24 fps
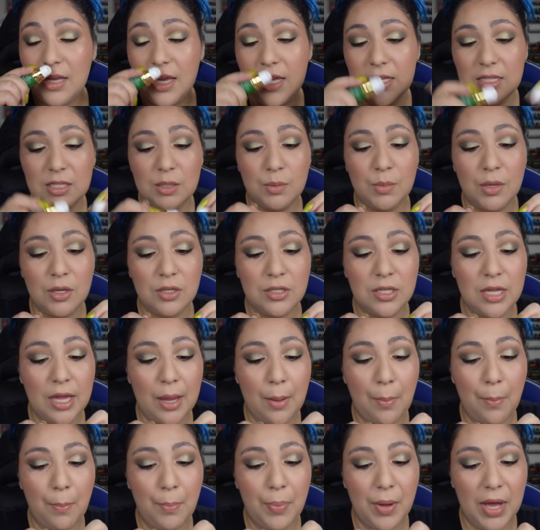It smells
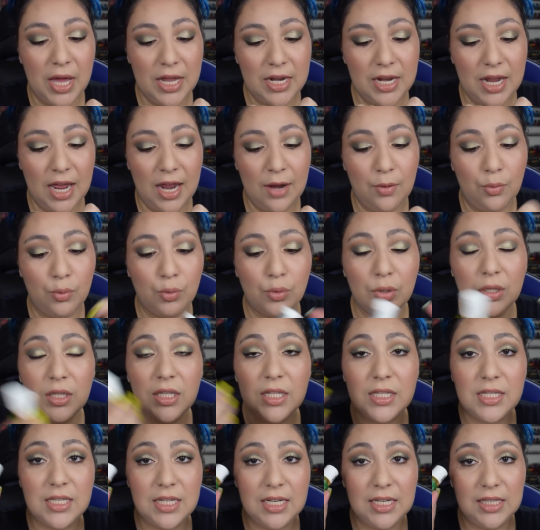like butt. I
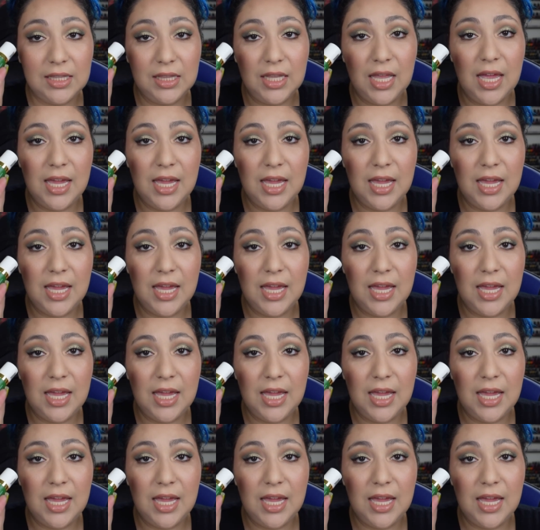really didn't